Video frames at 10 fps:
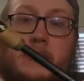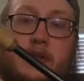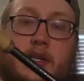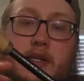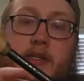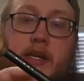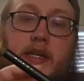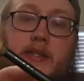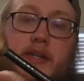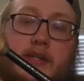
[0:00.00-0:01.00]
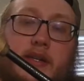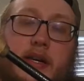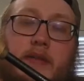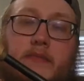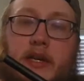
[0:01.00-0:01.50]
It is a
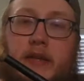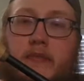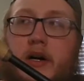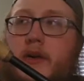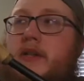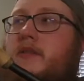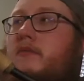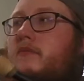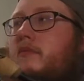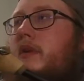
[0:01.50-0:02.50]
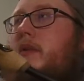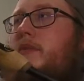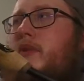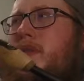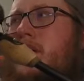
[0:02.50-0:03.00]
6'9" medium moderate. I'm
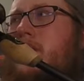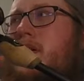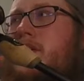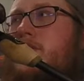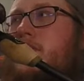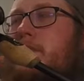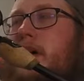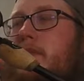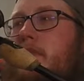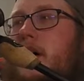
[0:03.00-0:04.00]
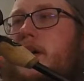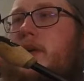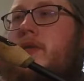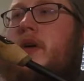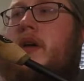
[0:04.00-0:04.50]
throwing that on 12-pound
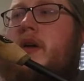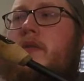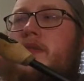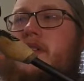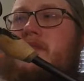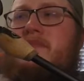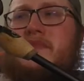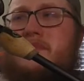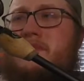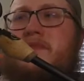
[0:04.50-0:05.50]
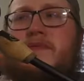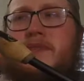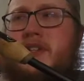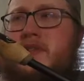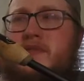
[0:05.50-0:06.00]
mono, the
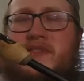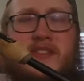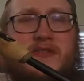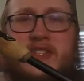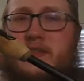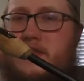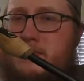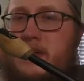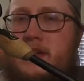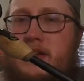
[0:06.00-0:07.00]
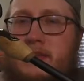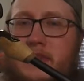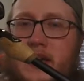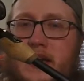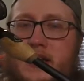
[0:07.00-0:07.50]
6 or 7 speed
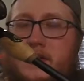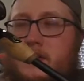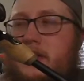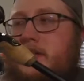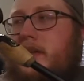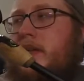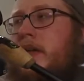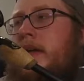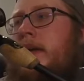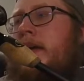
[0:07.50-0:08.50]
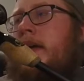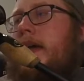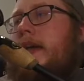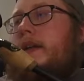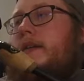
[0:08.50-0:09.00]
baitcaster right there.
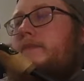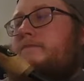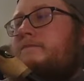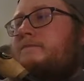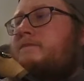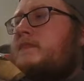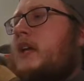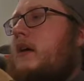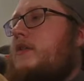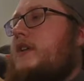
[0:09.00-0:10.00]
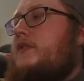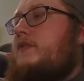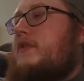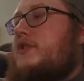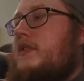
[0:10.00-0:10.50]
And how I was
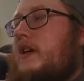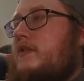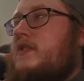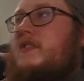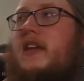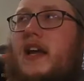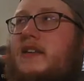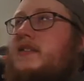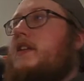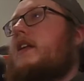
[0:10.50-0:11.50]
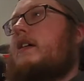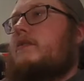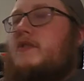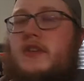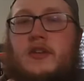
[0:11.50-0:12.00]
actually fishing that is just casting it
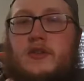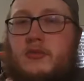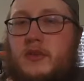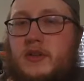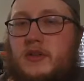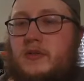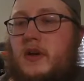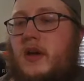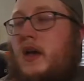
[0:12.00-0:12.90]
out just like you normally do.